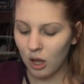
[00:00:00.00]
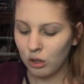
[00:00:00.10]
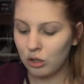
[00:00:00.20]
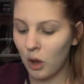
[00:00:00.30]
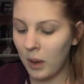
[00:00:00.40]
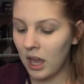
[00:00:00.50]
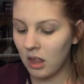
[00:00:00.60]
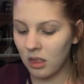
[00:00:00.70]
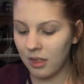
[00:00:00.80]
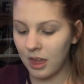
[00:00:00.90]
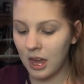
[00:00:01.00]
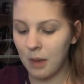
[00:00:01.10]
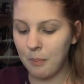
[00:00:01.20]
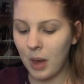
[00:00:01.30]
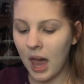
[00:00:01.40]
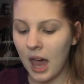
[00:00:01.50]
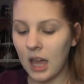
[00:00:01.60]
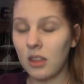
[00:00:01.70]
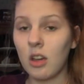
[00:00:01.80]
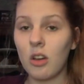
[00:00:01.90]
So in the
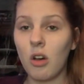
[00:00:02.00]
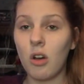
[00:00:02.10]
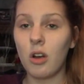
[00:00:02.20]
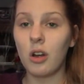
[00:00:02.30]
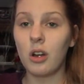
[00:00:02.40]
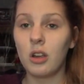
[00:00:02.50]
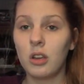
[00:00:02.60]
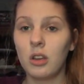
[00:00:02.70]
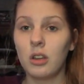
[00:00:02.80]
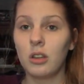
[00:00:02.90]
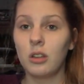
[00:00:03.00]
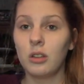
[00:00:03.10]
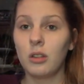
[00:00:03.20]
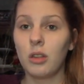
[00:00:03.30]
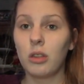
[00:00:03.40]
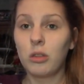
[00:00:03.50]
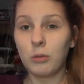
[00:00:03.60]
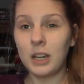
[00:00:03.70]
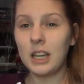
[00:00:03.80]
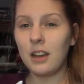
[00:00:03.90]
bag, there are
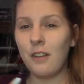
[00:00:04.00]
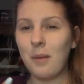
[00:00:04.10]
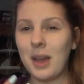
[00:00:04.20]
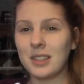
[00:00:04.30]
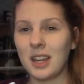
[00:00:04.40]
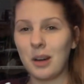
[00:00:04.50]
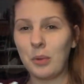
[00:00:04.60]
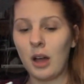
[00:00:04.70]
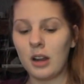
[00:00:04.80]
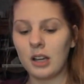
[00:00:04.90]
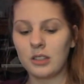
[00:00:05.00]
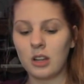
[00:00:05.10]
3 different mascara products.